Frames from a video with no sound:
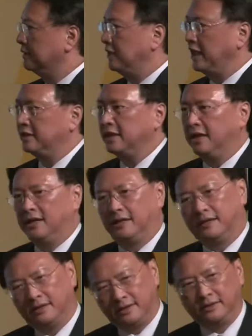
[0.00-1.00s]
Data,
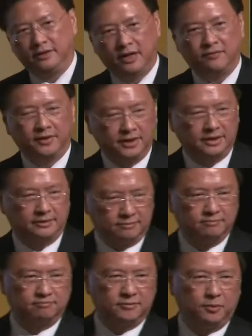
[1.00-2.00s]
you have heard
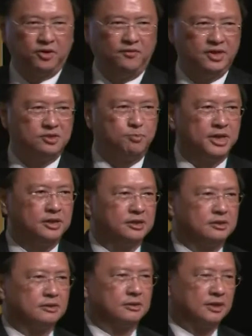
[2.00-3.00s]
the previous
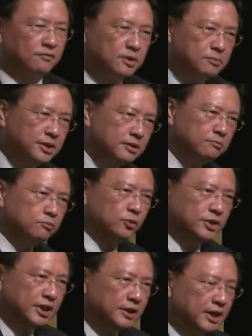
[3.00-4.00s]
speakers, government
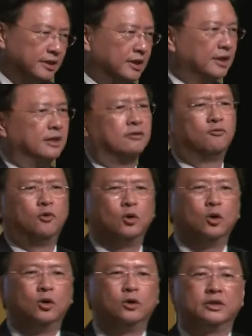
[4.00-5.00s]
putting data.
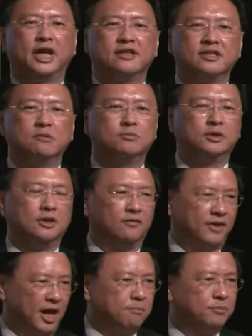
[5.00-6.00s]
Follow the example of
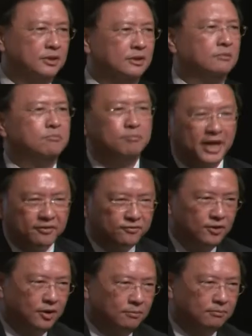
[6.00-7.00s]
Apple
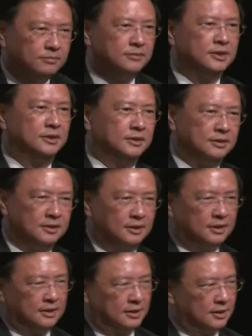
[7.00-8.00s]
platform.
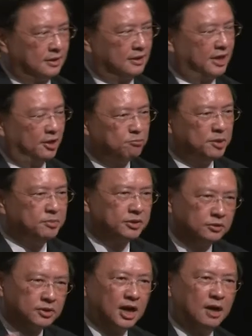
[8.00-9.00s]
Get people
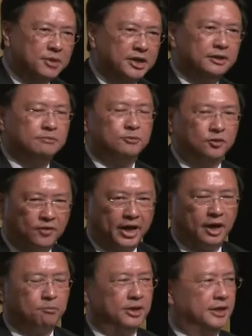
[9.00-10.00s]
to come in, provide
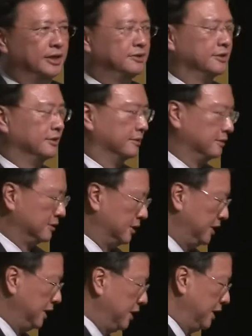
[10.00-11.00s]
application.
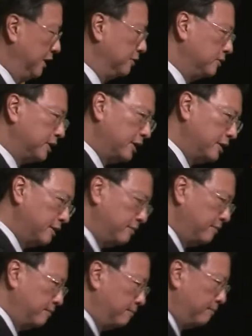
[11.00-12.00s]
You know
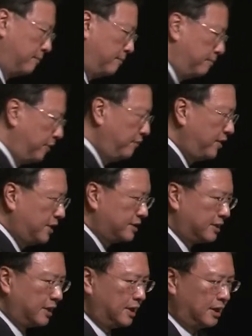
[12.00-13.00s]
the
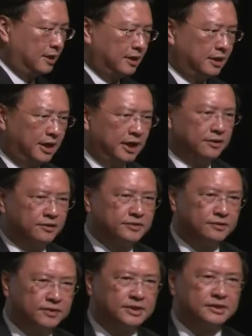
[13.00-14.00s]
previous head of
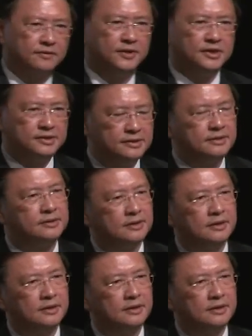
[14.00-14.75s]
civil service,